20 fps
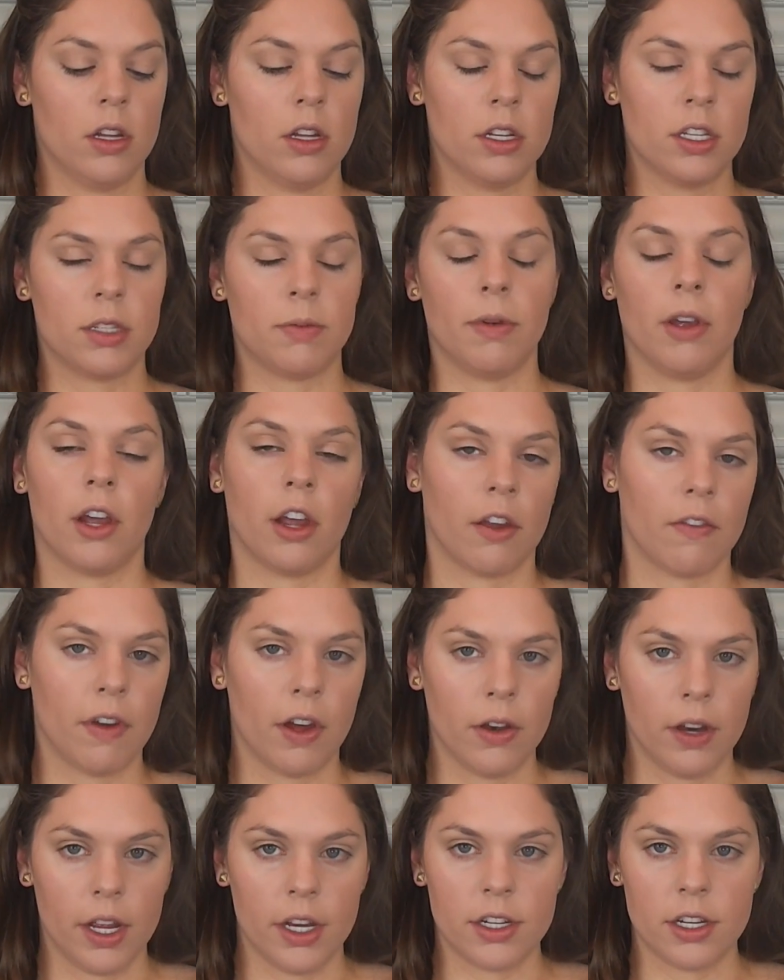smear your
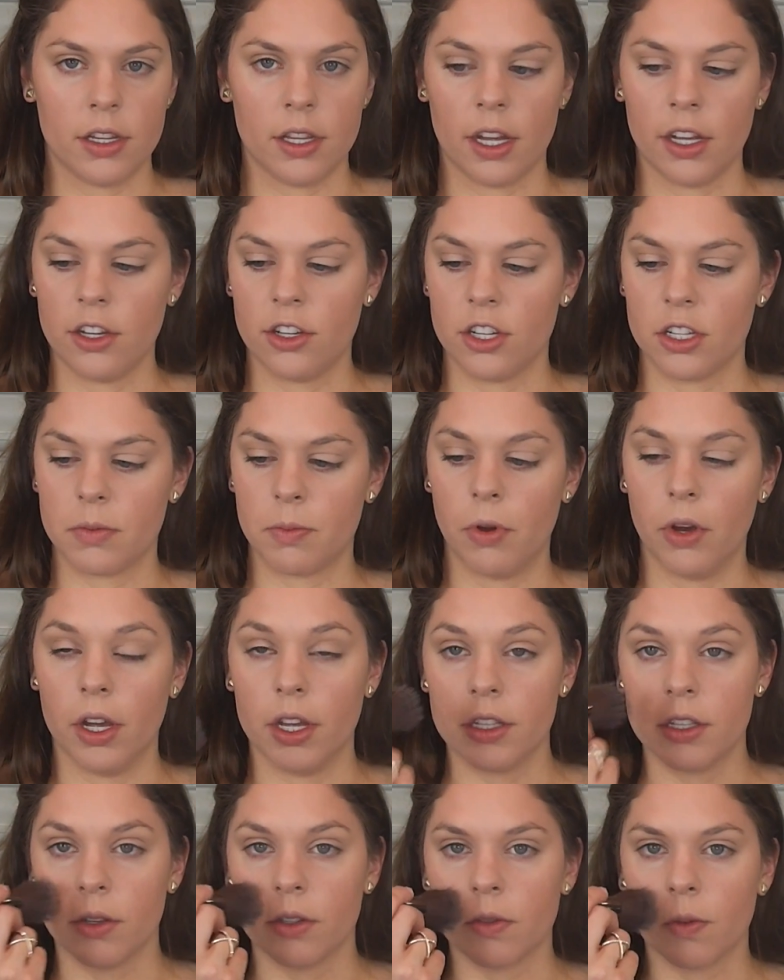foundation that you just
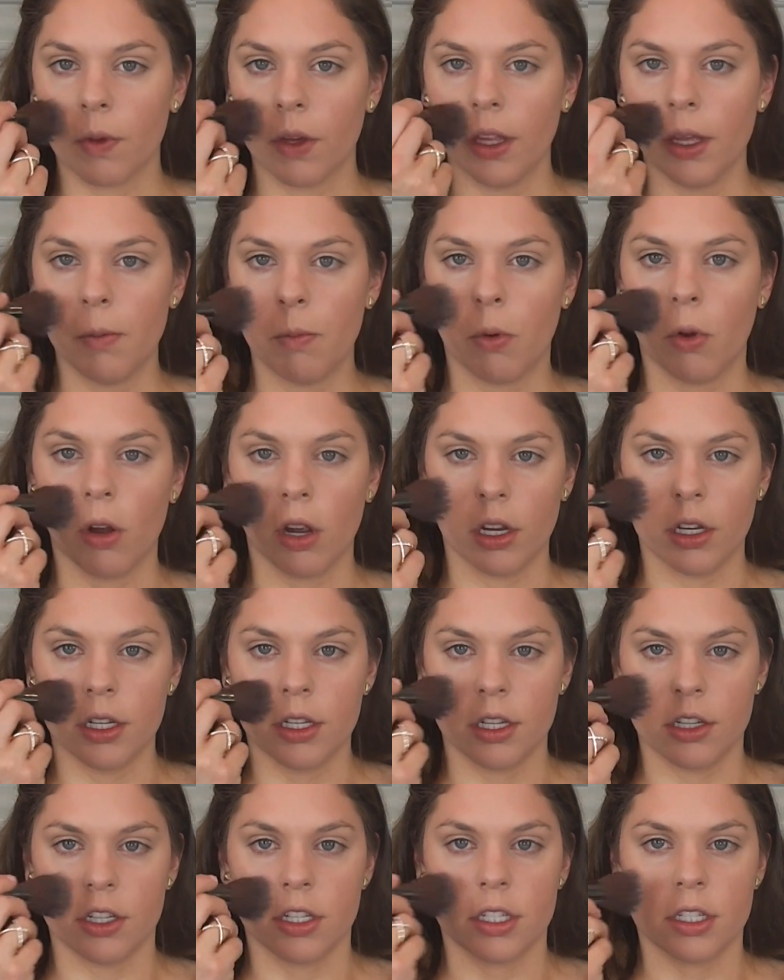put. So it's really important
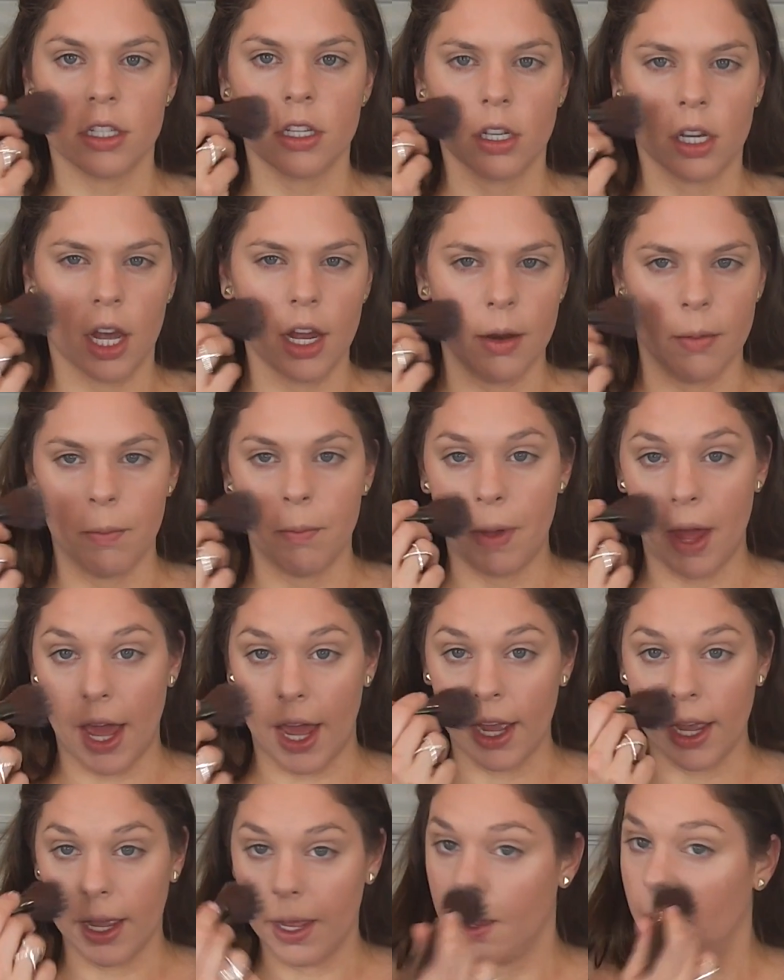to just kind of
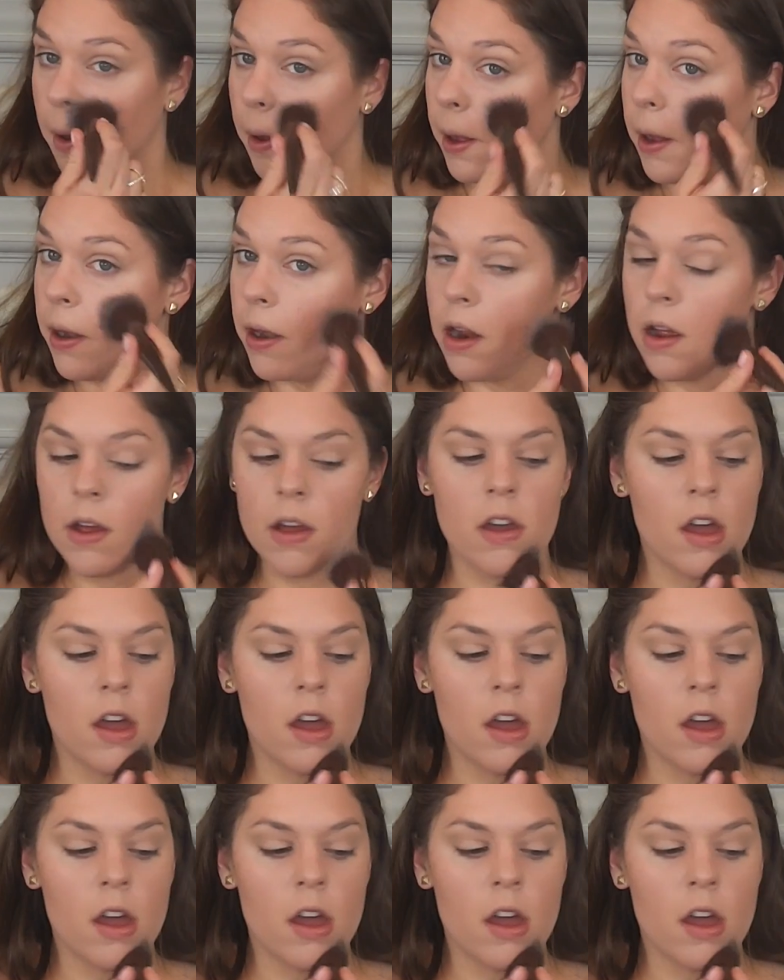pack it on.